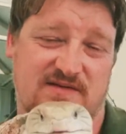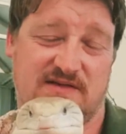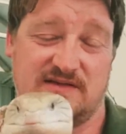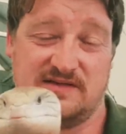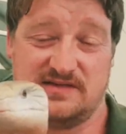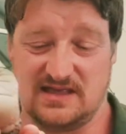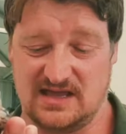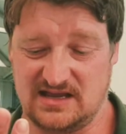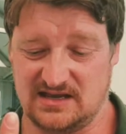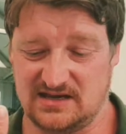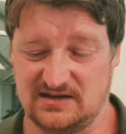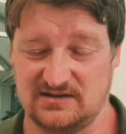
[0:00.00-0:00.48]

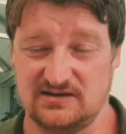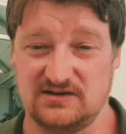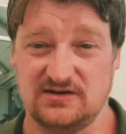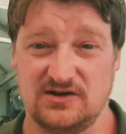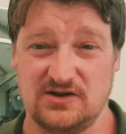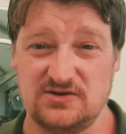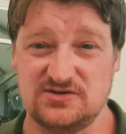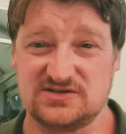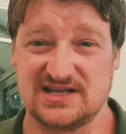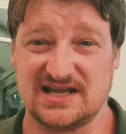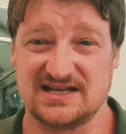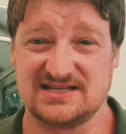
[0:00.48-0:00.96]
they can
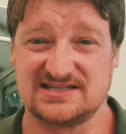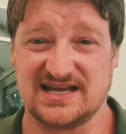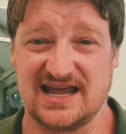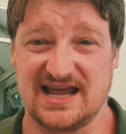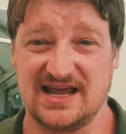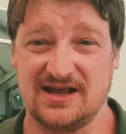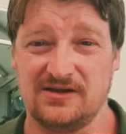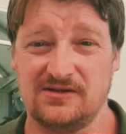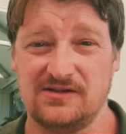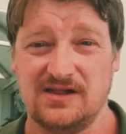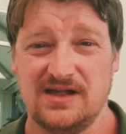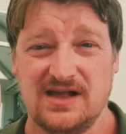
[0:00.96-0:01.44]
lose their
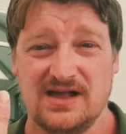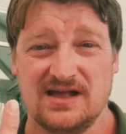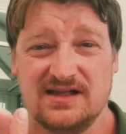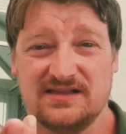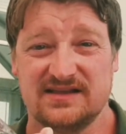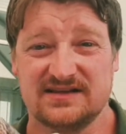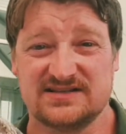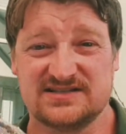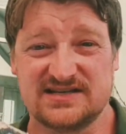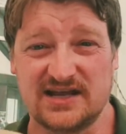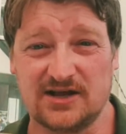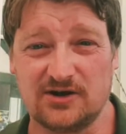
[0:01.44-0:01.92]
tail.
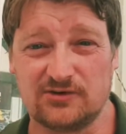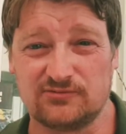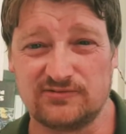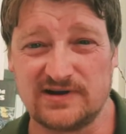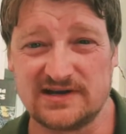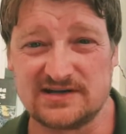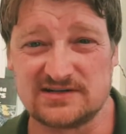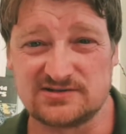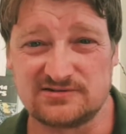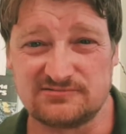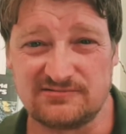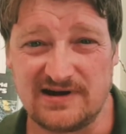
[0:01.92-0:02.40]
The tail
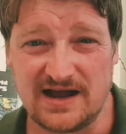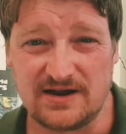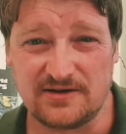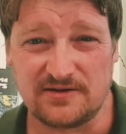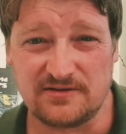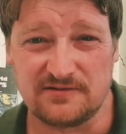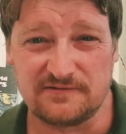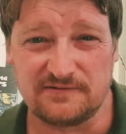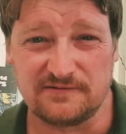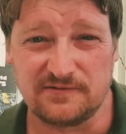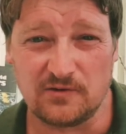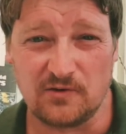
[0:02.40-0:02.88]
wriggles around
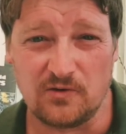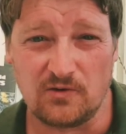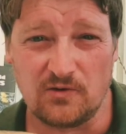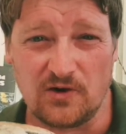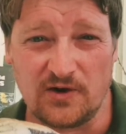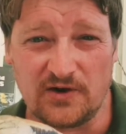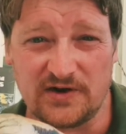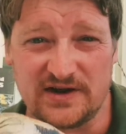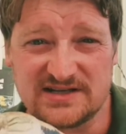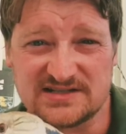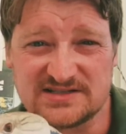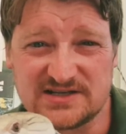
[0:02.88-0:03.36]
on the floor
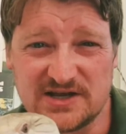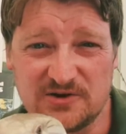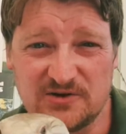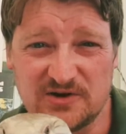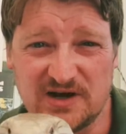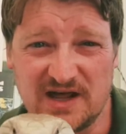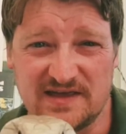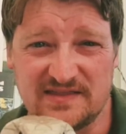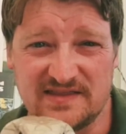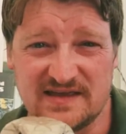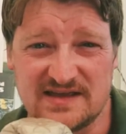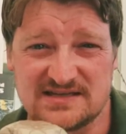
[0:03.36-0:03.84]
on its own
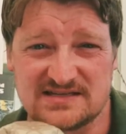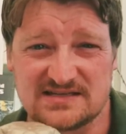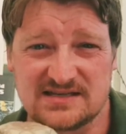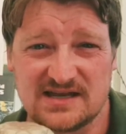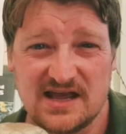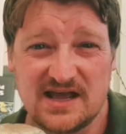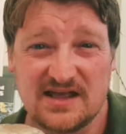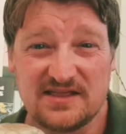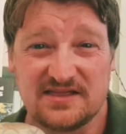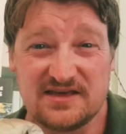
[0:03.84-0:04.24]
like this.